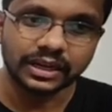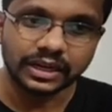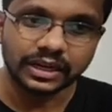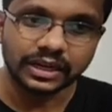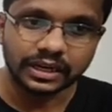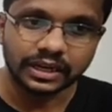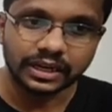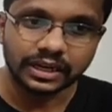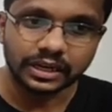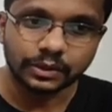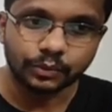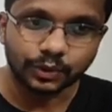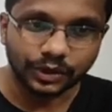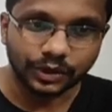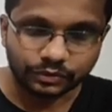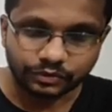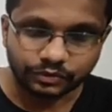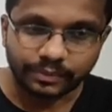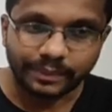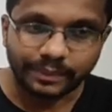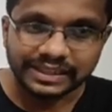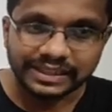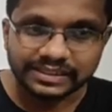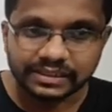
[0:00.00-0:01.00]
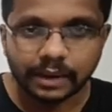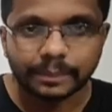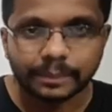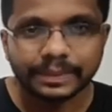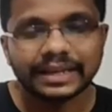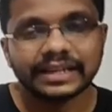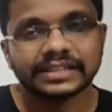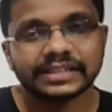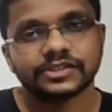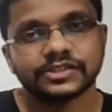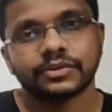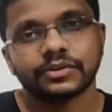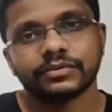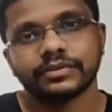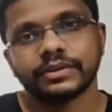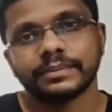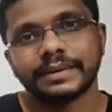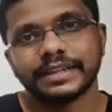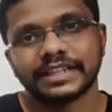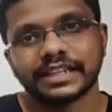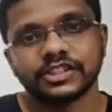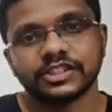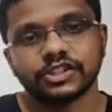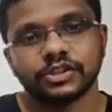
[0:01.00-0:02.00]
One of the major application of the
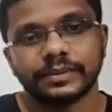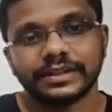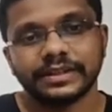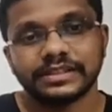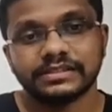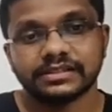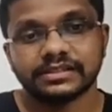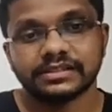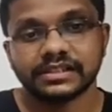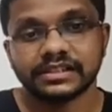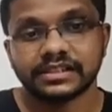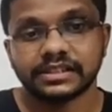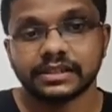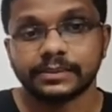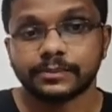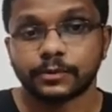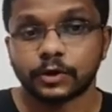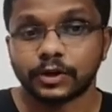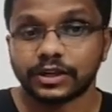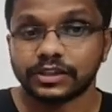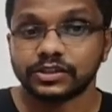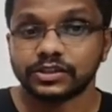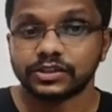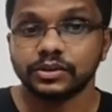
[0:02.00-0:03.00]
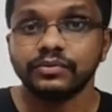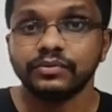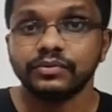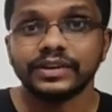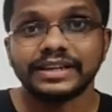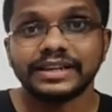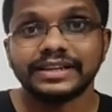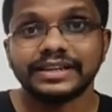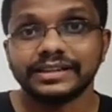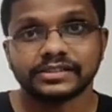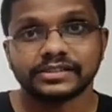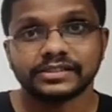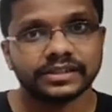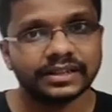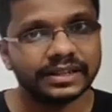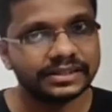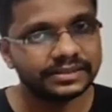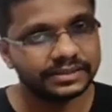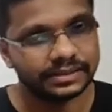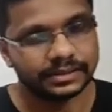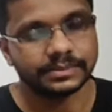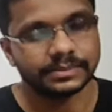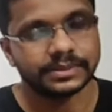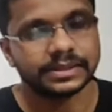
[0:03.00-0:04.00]
metagenomics is the production of industrial
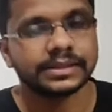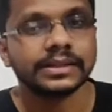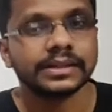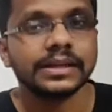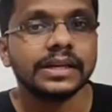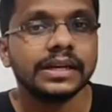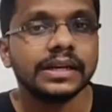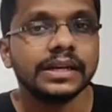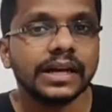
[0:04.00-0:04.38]
enzymes.